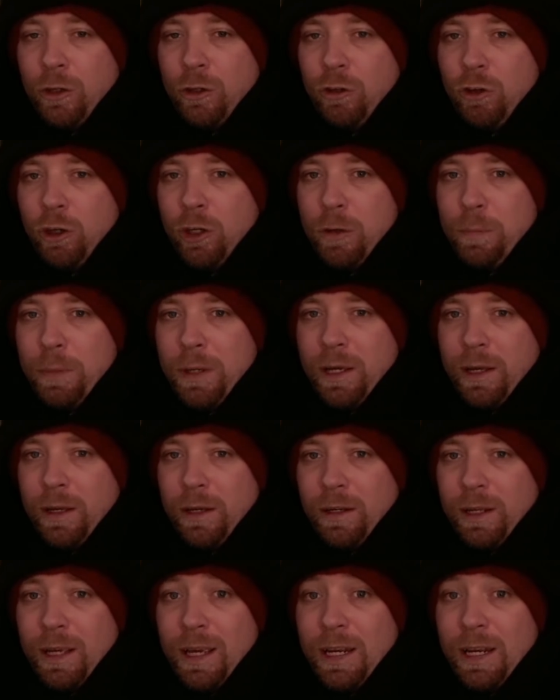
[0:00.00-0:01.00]
You could be
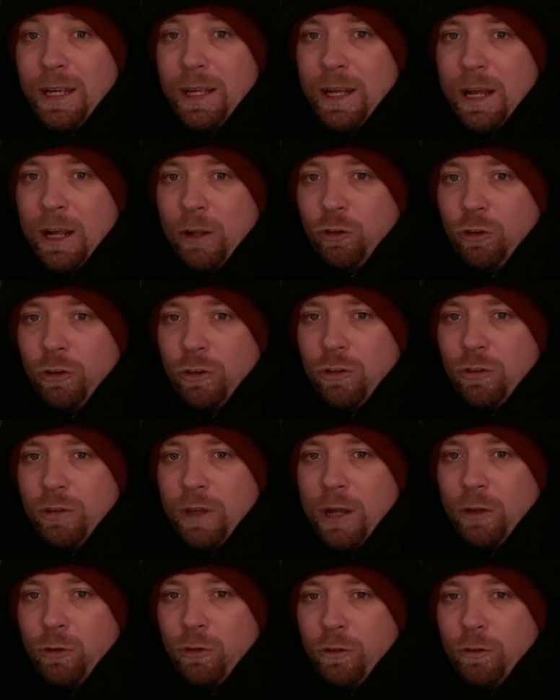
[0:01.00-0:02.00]
in any natural
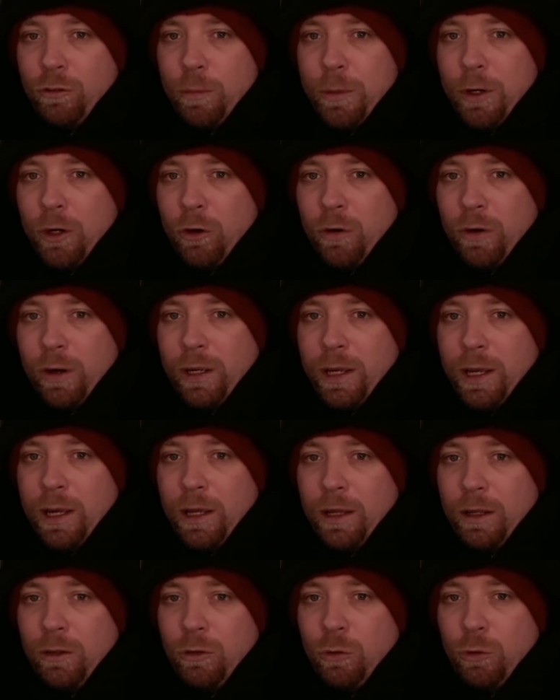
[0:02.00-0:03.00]
disaster, from a
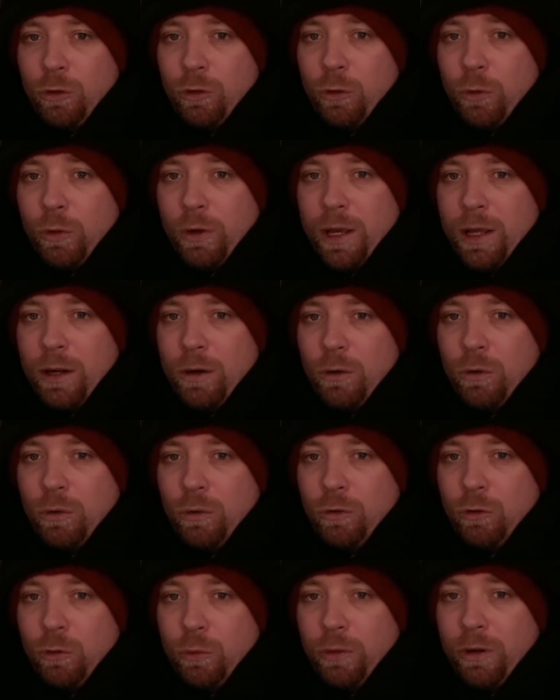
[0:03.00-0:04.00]
hurricane to a
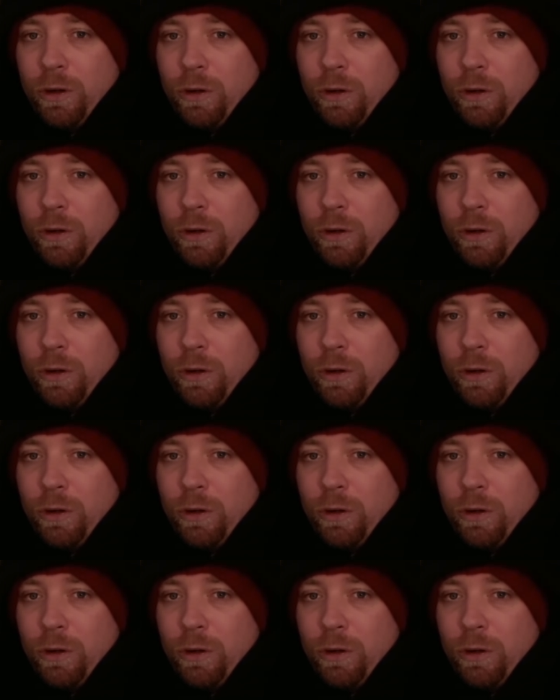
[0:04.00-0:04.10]
tornado to an